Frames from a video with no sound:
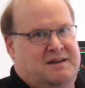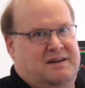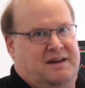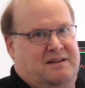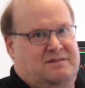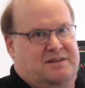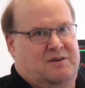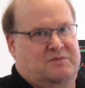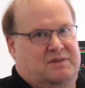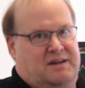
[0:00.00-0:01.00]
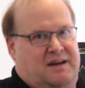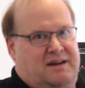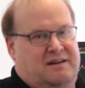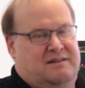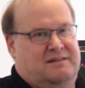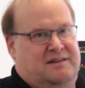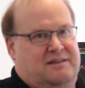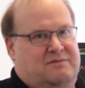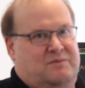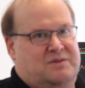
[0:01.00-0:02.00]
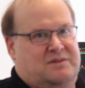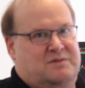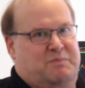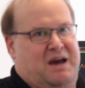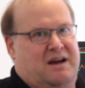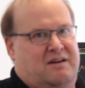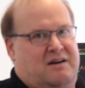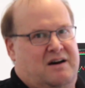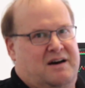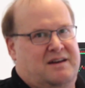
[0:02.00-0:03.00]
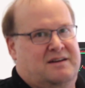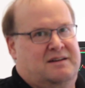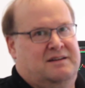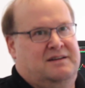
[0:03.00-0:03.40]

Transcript: head south again and the risk is back on,